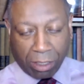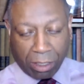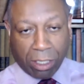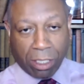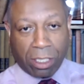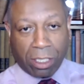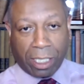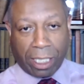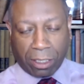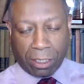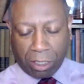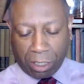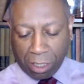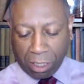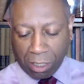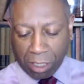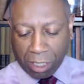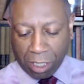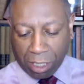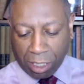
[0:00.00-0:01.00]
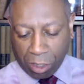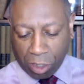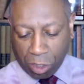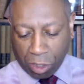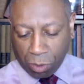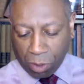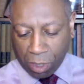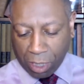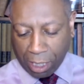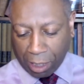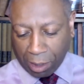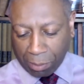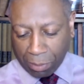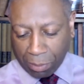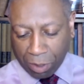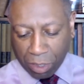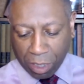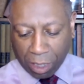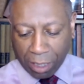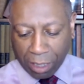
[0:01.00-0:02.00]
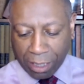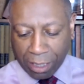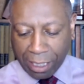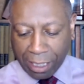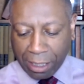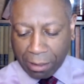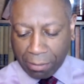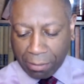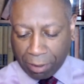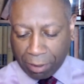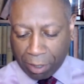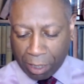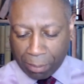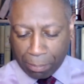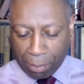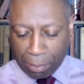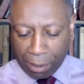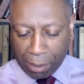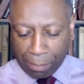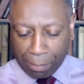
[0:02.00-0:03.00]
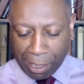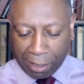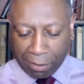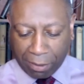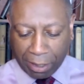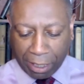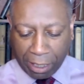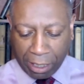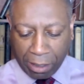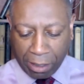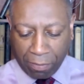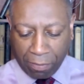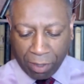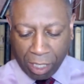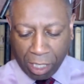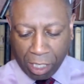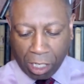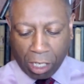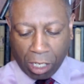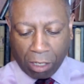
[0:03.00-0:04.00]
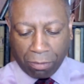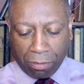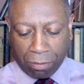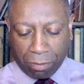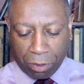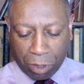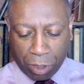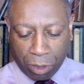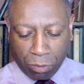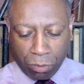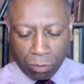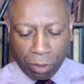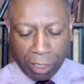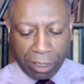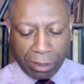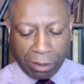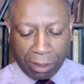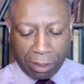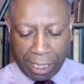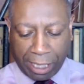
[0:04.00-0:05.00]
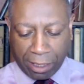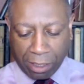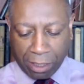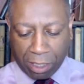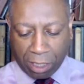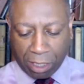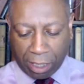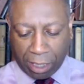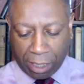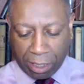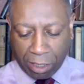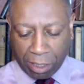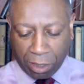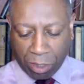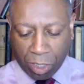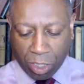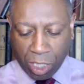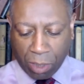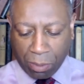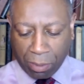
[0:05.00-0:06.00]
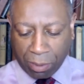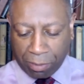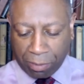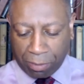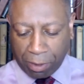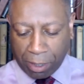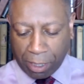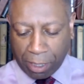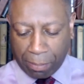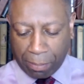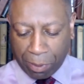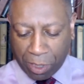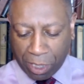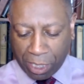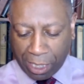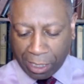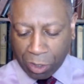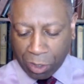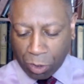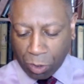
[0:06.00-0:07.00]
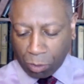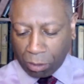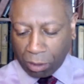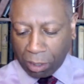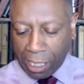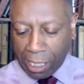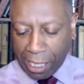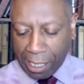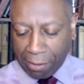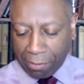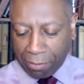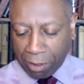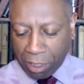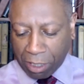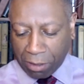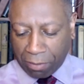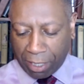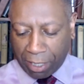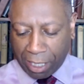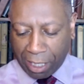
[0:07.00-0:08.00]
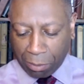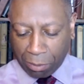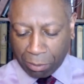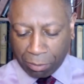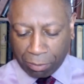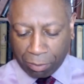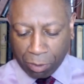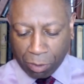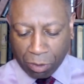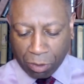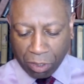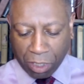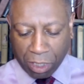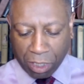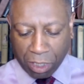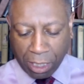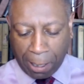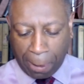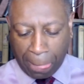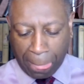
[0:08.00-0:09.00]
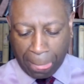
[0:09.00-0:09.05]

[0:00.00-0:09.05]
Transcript: The six constituent elements identified by Barry offer us a real insight as some of the potential levers available for us